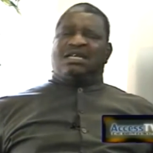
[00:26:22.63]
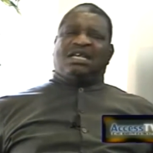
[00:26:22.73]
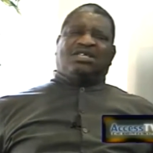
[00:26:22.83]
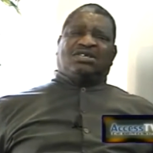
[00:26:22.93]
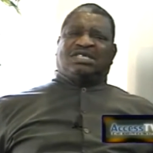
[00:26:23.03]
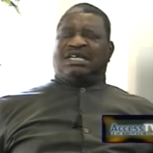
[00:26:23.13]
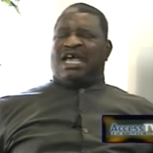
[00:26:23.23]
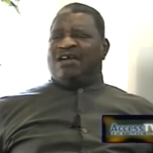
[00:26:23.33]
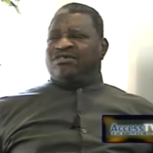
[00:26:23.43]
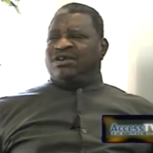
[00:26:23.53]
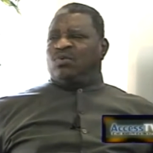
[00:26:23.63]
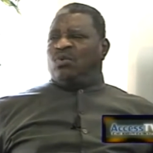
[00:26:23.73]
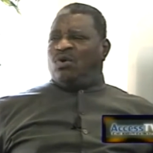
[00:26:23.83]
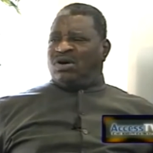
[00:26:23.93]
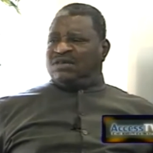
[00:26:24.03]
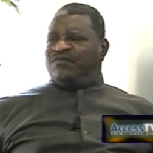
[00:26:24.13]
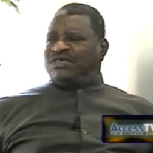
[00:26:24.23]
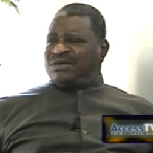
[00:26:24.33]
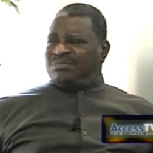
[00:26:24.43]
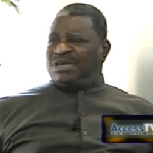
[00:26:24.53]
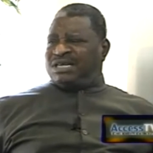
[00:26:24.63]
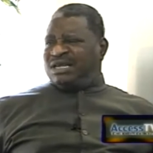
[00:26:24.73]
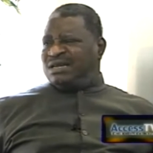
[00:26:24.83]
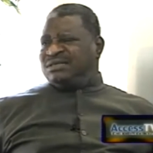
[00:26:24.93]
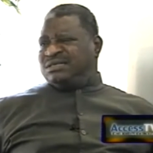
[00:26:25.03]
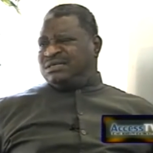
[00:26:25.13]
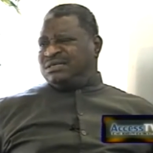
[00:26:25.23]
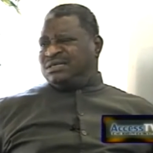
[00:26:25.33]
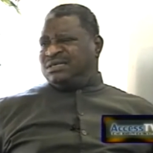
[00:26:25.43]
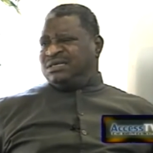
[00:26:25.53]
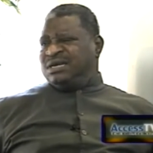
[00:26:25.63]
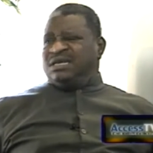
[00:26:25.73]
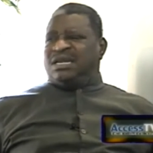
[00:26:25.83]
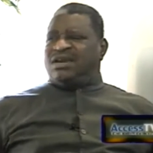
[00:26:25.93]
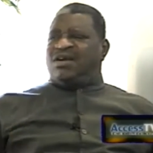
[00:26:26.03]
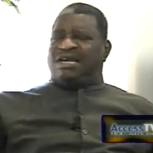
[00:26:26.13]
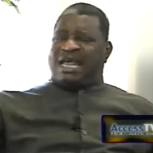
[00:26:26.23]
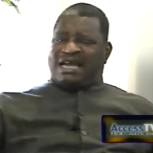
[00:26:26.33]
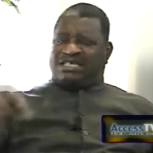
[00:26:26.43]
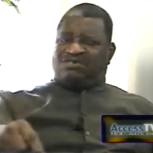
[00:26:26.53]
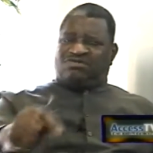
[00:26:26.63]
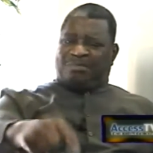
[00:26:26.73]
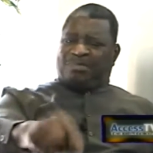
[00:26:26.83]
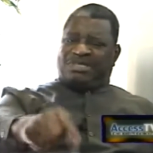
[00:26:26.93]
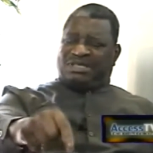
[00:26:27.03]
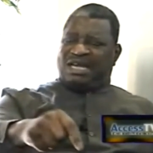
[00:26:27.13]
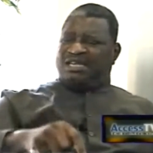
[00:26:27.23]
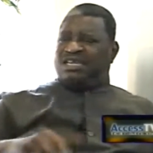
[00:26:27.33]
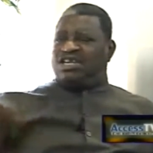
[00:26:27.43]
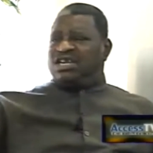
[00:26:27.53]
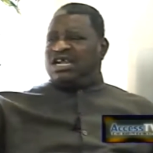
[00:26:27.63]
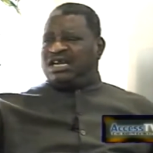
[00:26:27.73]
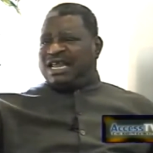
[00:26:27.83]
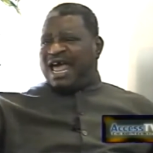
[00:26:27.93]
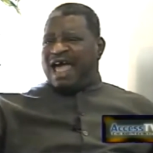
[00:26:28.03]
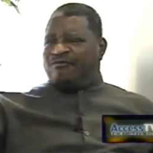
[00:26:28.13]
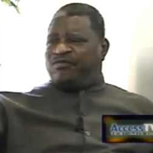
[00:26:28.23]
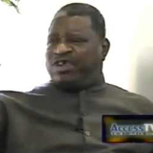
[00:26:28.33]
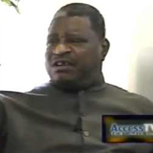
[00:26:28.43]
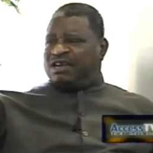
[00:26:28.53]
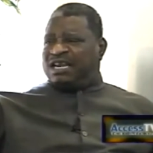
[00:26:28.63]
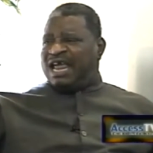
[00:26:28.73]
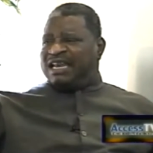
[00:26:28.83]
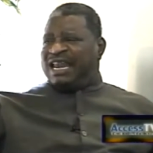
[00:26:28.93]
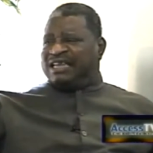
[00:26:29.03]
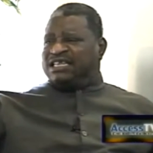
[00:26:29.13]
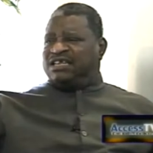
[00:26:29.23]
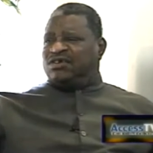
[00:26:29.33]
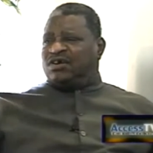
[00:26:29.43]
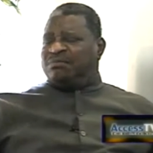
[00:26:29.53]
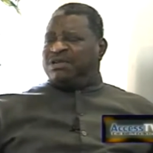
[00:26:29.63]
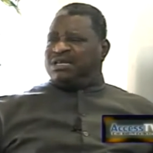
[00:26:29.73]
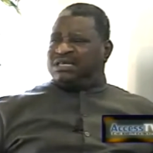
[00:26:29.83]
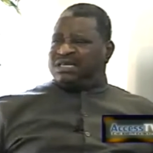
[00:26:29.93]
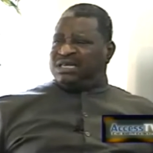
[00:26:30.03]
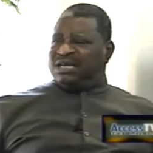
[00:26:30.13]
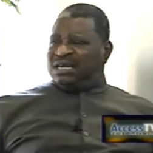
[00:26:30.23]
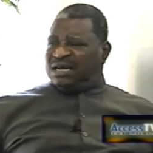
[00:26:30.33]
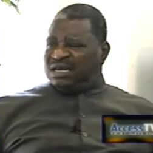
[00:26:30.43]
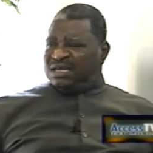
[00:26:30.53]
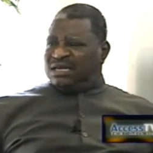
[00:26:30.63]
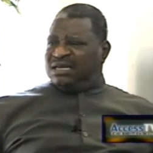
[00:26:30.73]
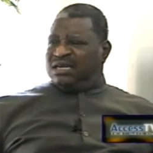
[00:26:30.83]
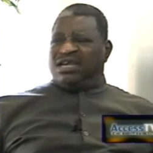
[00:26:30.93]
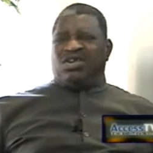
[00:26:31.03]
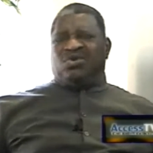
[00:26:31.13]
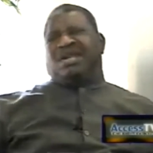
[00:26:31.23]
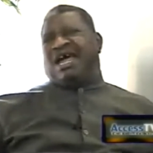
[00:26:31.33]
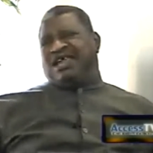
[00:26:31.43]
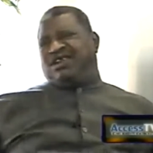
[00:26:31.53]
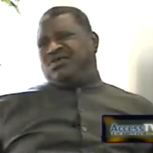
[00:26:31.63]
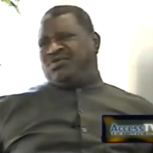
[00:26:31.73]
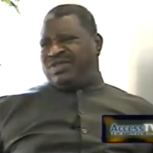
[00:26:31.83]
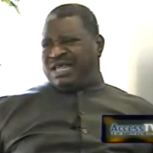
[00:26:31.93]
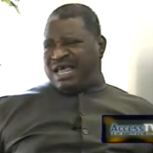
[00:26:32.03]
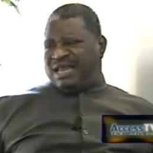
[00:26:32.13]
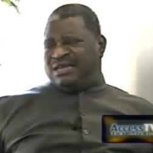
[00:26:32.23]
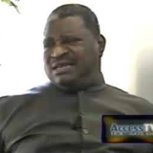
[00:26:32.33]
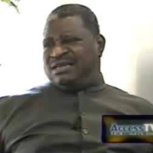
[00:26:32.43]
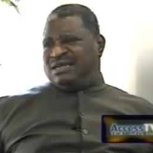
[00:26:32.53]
They're just carrying water for somebody else. Mm -hmm. They're not actually representing the African and Latino community here. Mm-hmm. You and I know that. Mm-hmm.